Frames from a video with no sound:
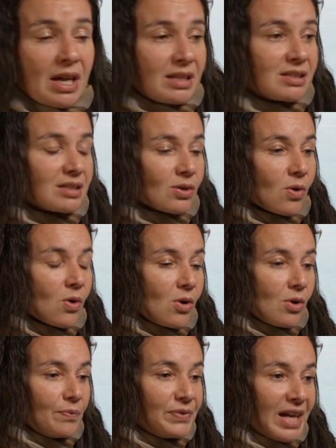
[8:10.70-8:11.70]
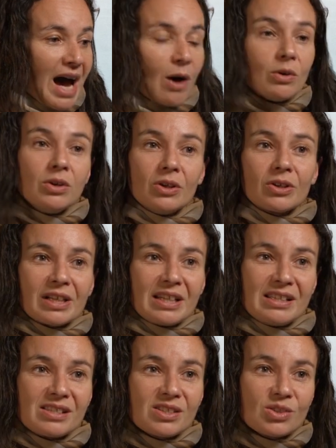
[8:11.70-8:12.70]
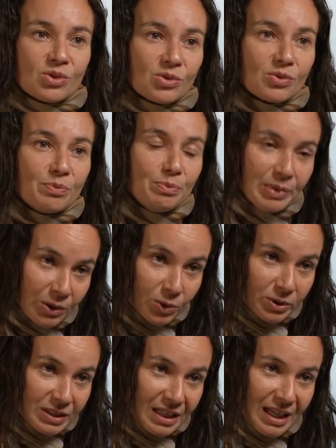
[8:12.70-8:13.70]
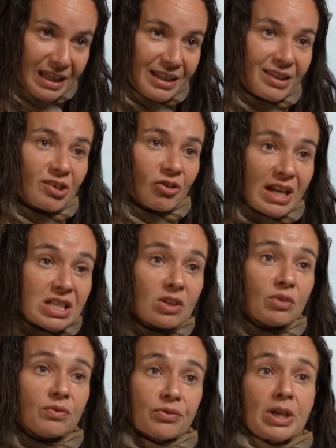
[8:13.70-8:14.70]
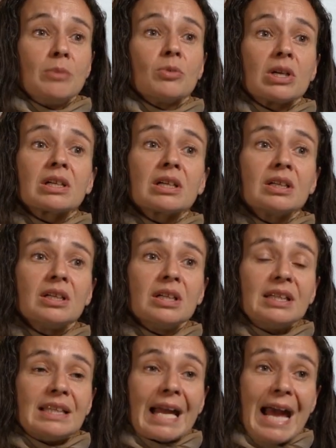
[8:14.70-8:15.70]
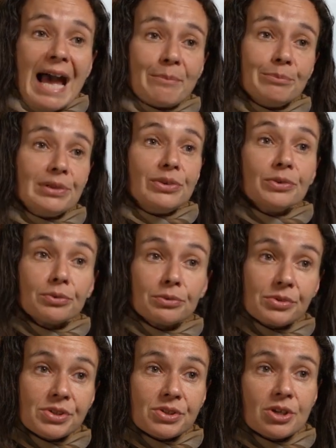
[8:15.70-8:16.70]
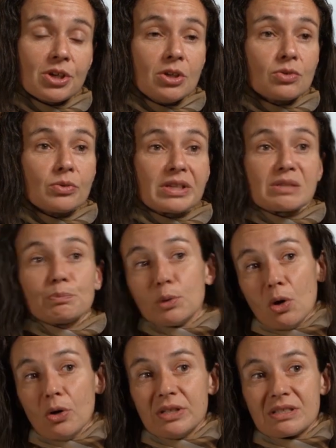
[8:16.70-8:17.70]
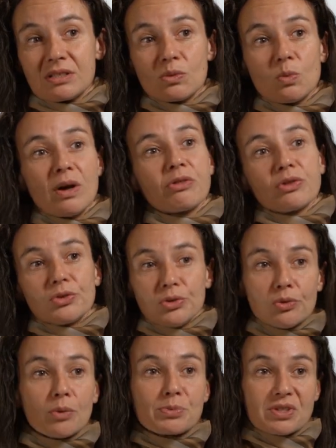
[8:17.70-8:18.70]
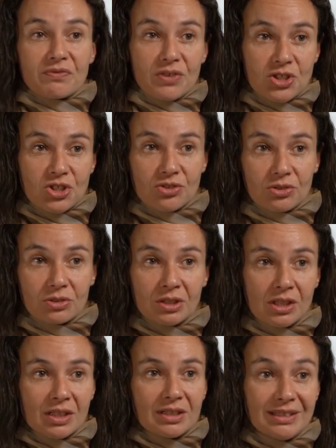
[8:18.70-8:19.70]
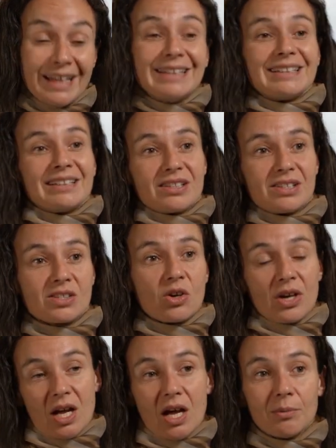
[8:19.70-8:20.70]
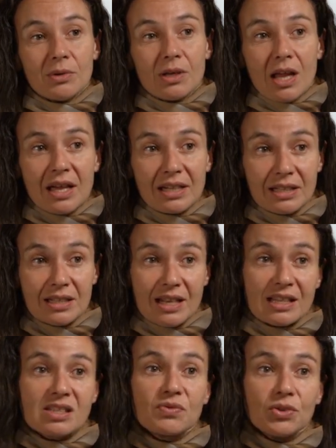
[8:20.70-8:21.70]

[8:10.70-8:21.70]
And so the outlook is to build a theoretical framework that can be used to exploit the wealth of new observational data that is going to come online in the next